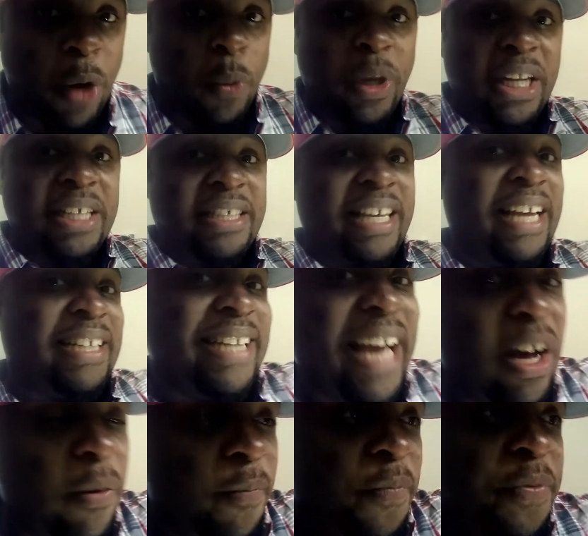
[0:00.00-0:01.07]
Now Willie's
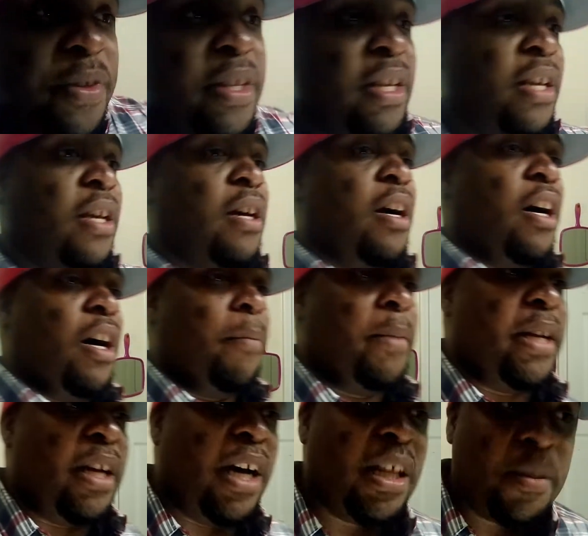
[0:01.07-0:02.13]
kicked out,
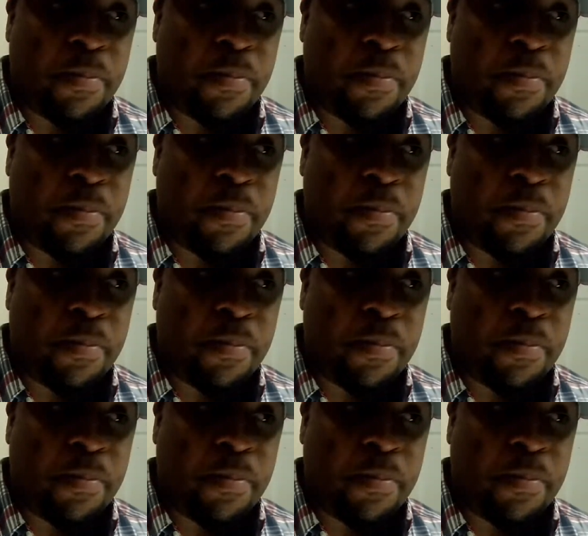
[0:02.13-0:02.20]
and the